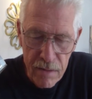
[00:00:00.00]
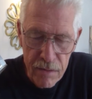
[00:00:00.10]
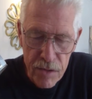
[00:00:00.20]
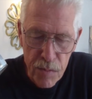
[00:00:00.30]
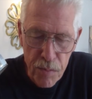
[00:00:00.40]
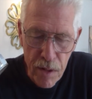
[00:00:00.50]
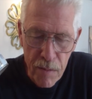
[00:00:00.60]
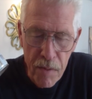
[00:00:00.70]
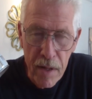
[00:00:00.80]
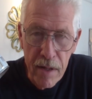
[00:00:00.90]
spray
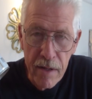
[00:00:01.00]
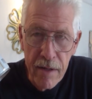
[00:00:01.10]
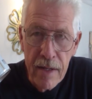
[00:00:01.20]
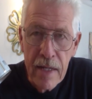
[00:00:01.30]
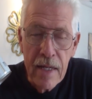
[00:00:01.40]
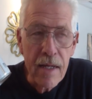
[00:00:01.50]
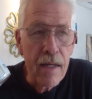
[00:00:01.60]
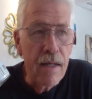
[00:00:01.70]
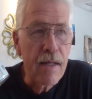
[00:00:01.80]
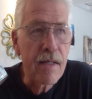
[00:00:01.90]
paint
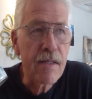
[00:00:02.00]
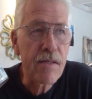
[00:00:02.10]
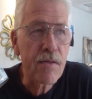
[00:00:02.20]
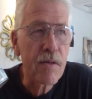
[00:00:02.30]
is